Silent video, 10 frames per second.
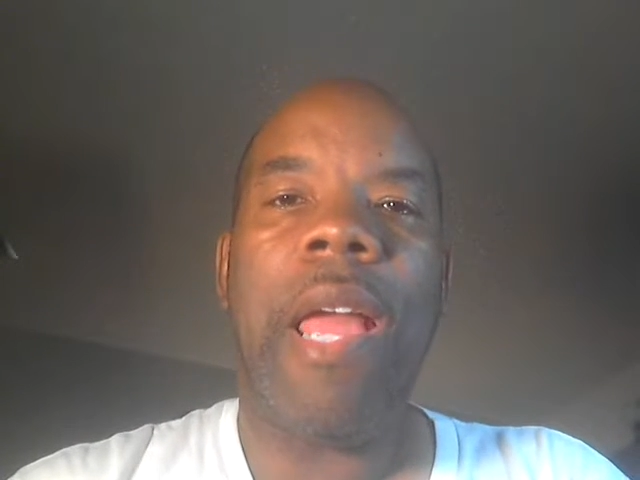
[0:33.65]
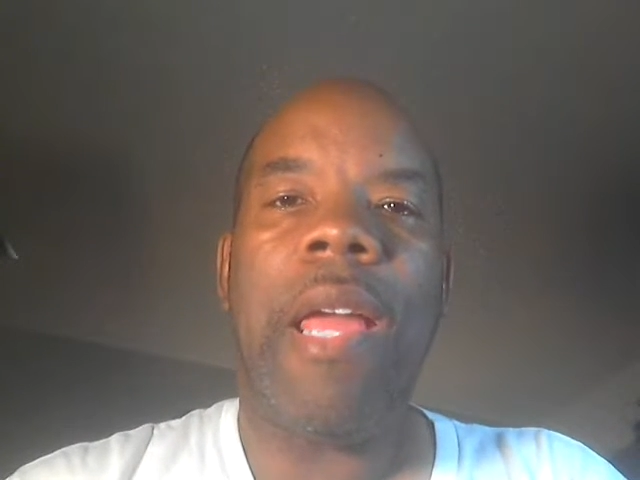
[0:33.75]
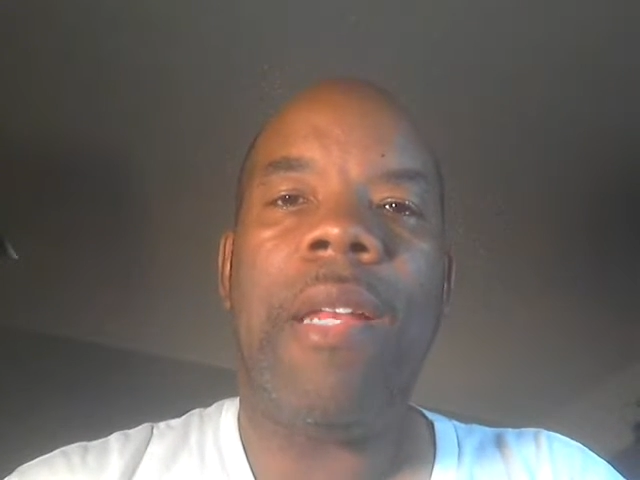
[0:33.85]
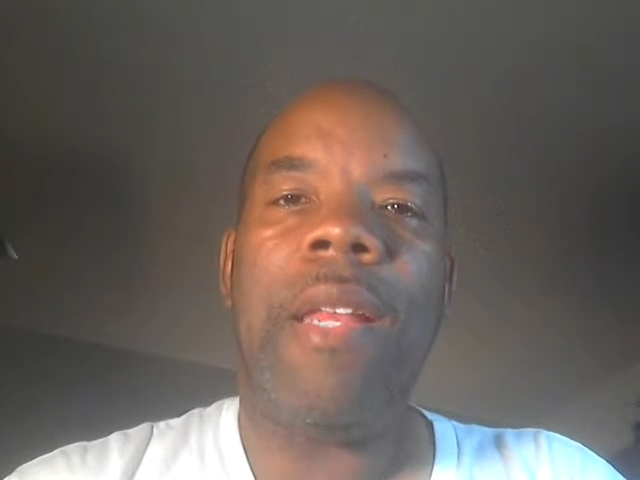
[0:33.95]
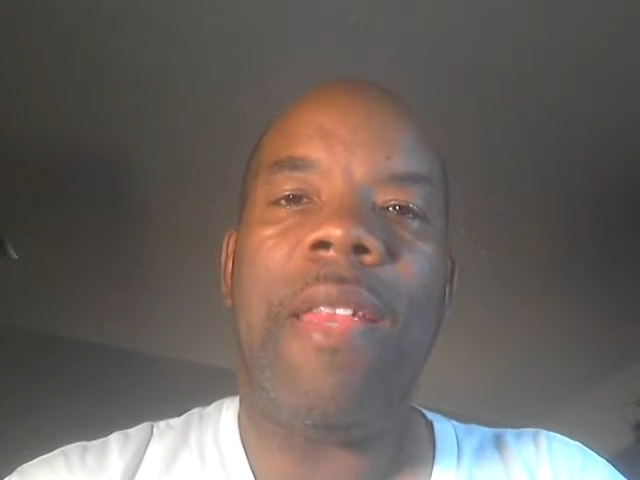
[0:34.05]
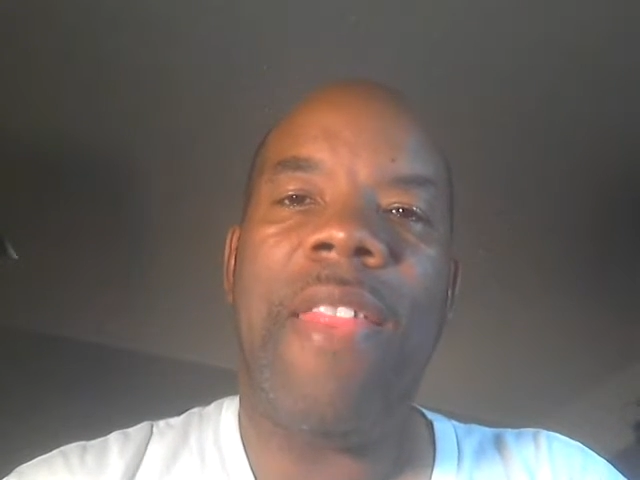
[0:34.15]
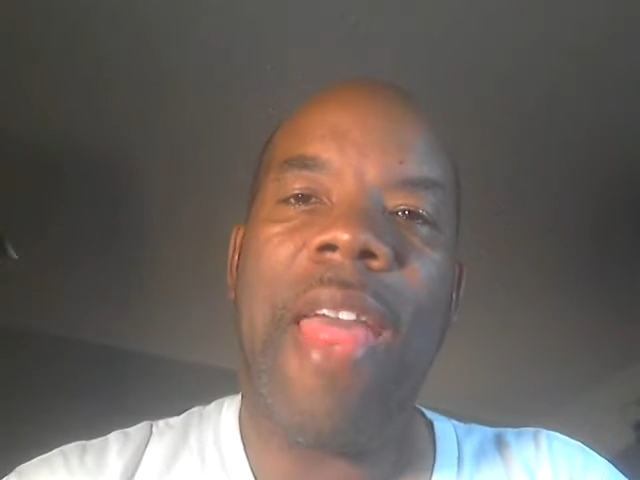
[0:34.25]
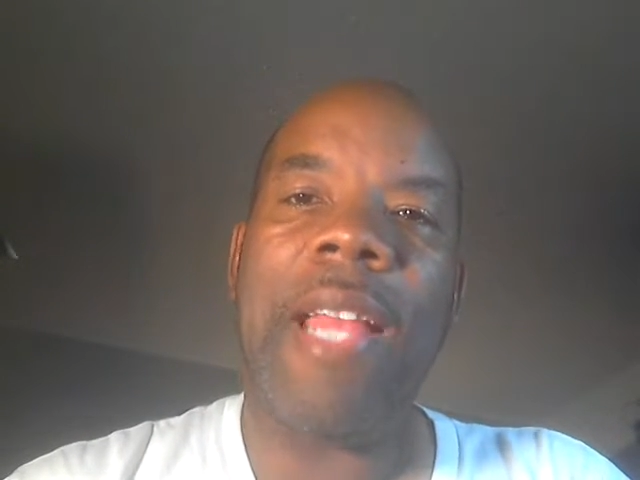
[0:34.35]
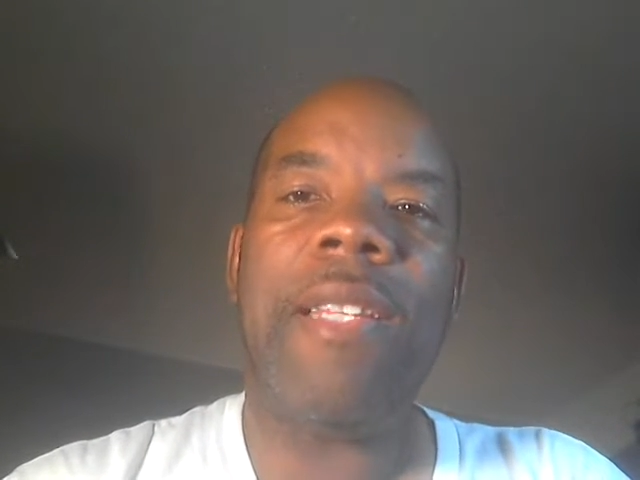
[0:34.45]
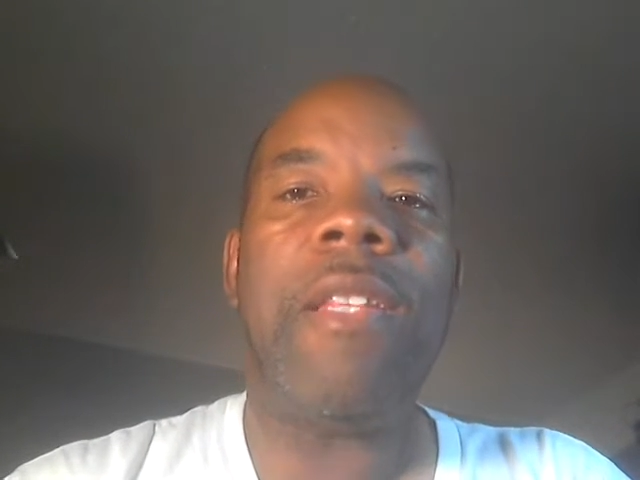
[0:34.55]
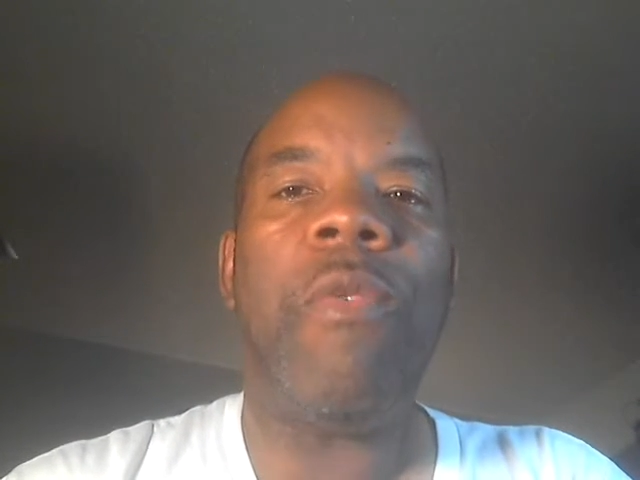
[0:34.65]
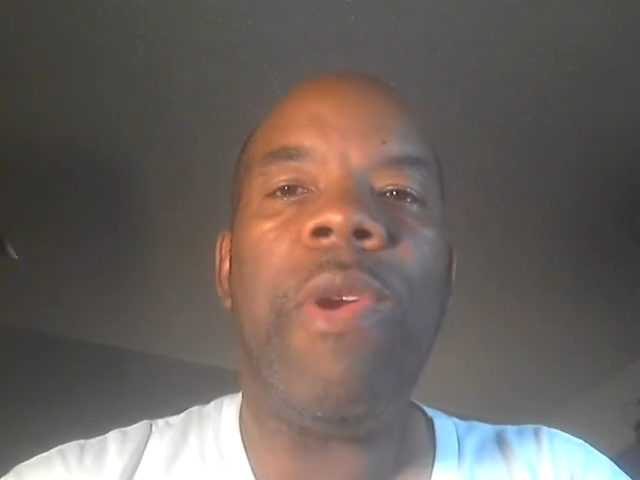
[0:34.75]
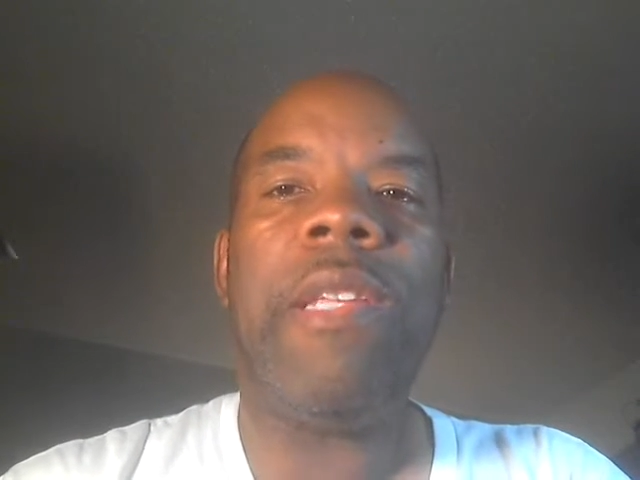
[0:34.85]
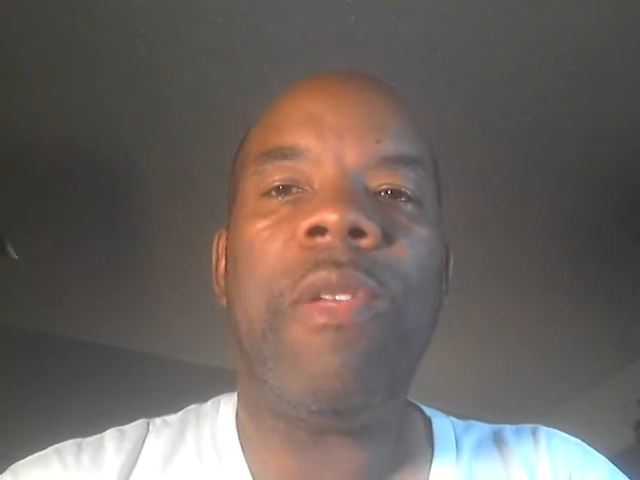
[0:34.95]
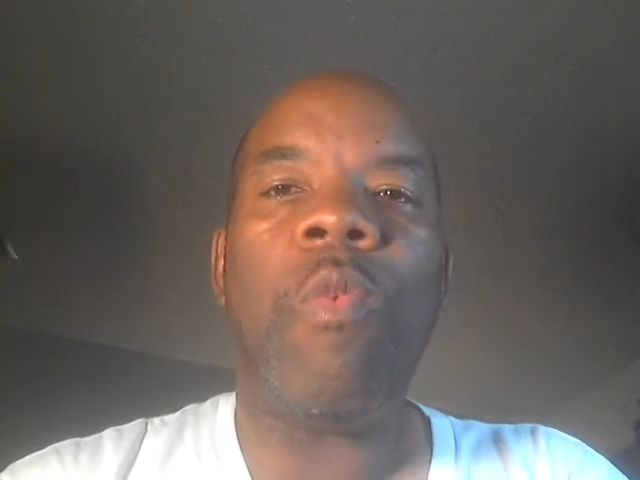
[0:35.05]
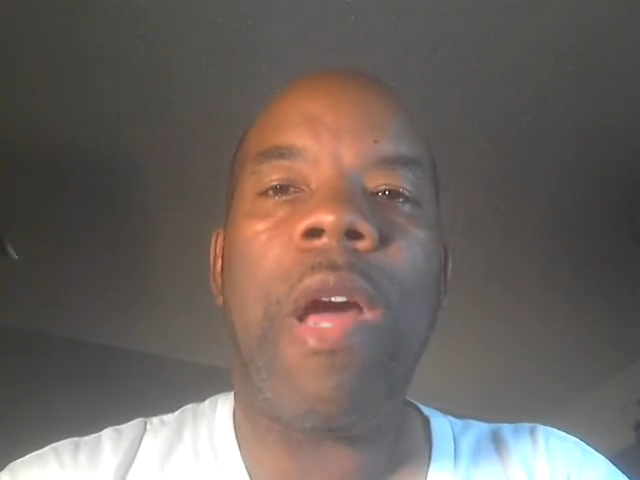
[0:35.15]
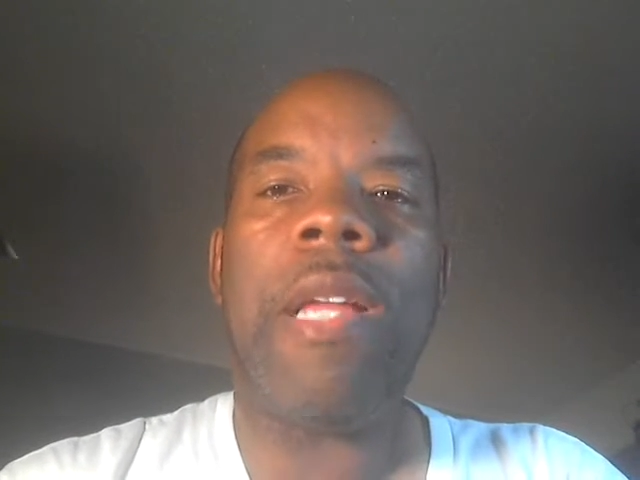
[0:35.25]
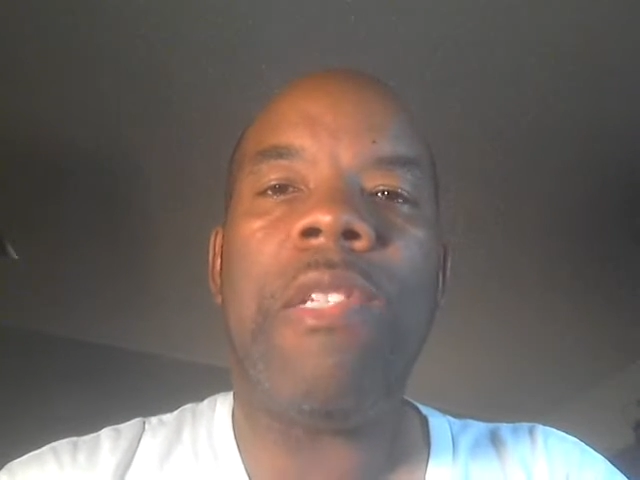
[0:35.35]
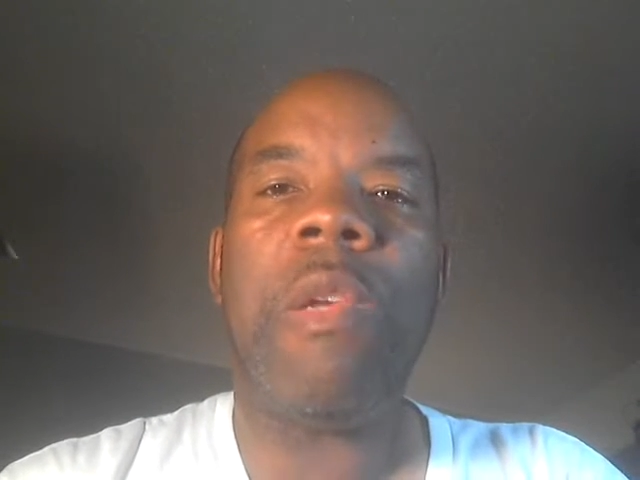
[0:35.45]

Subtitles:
and that's the reason why